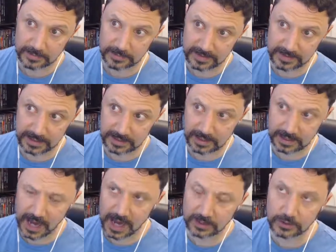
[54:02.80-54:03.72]
the
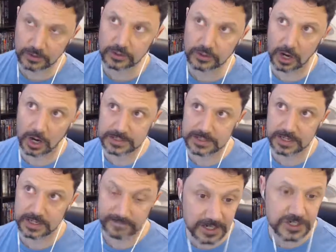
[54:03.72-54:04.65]
Iron Gods
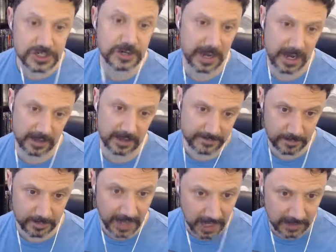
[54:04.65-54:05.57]
adventure path from
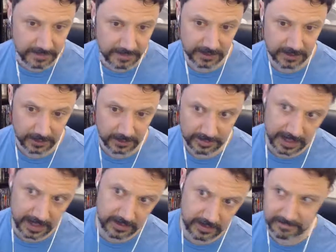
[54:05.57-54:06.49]
Pathfinder.
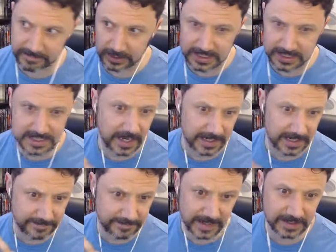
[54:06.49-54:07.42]
It's a very science
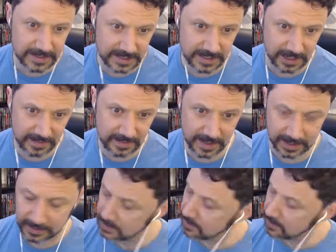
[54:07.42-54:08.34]
fantasy kind of thing.
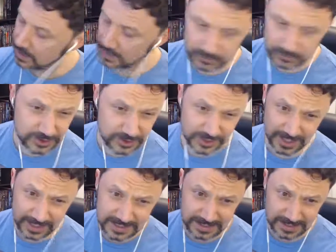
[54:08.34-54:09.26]
And there's
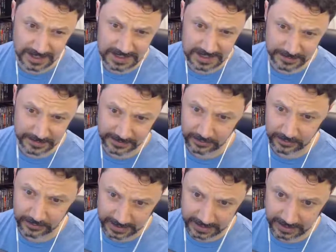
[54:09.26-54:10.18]
tons and tons of material
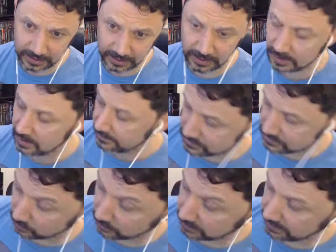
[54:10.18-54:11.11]
in here that's really